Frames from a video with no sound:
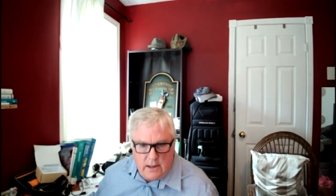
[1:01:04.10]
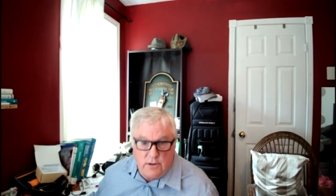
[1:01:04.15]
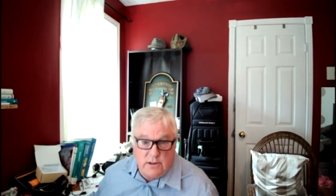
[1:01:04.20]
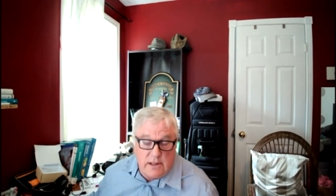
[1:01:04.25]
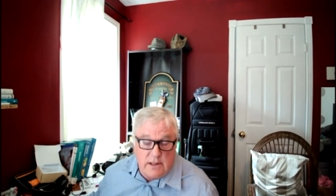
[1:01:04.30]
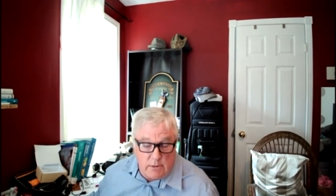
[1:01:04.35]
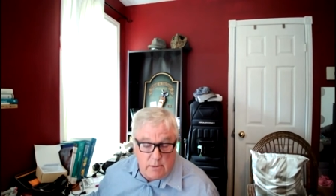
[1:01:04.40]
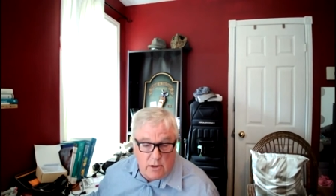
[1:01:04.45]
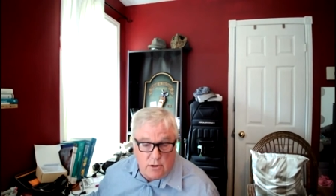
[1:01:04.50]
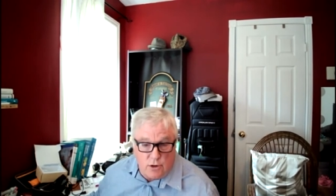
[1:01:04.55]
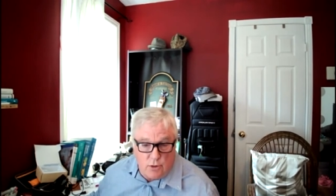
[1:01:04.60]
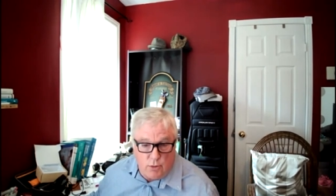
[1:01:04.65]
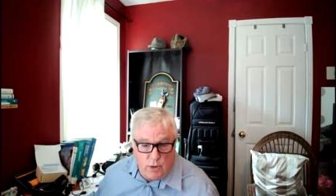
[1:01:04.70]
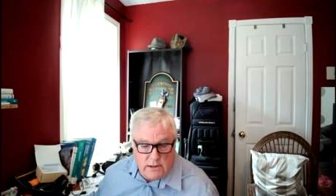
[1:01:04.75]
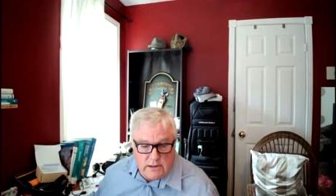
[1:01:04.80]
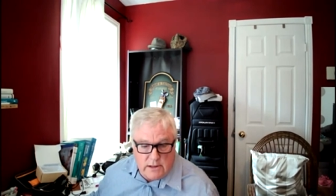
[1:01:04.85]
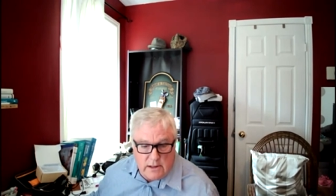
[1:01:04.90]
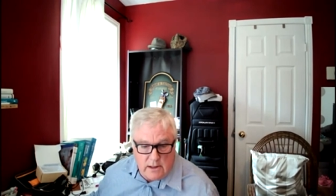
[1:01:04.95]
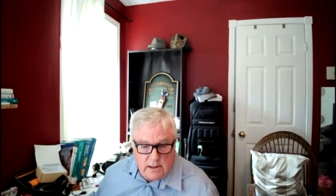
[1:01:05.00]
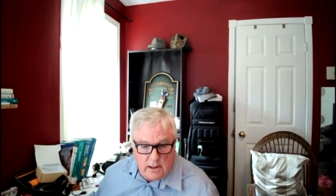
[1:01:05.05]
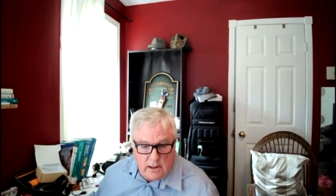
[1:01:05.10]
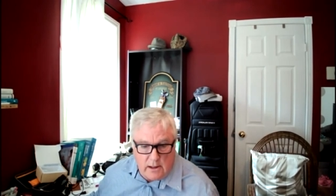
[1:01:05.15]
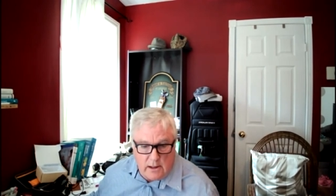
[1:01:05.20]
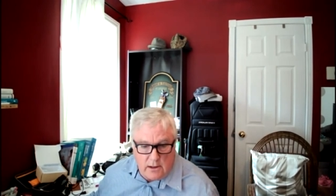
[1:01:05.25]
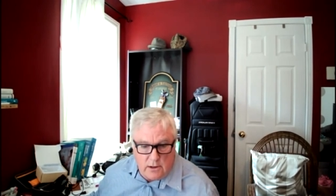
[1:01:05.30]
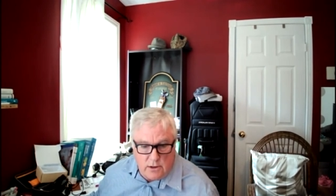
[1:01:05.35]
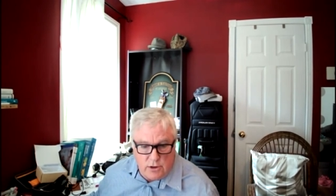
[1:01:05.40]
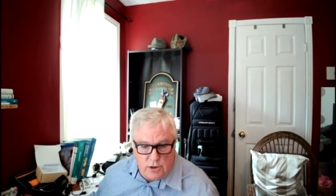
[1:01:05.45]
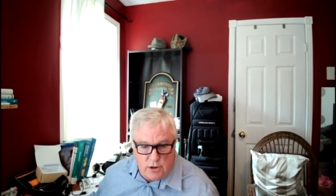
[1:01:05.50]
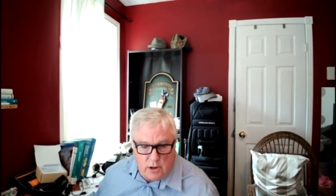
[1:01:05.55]
are similar to what's in the
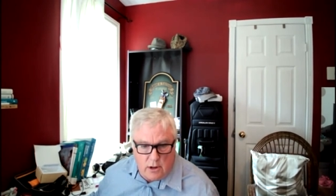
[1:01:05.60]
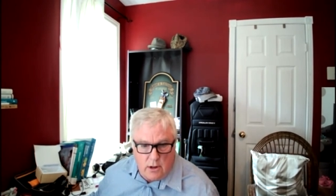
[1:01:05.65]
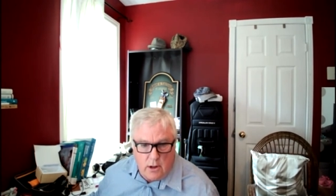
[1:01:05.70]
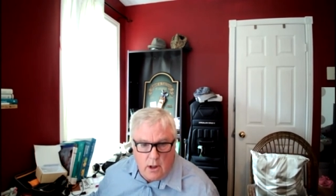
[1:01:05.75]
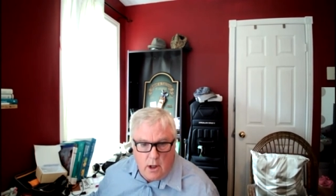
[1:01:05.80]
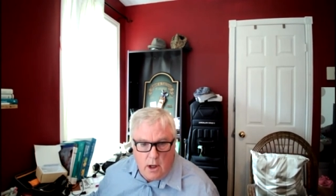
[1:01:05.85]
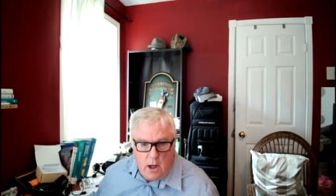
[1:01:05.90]
literature.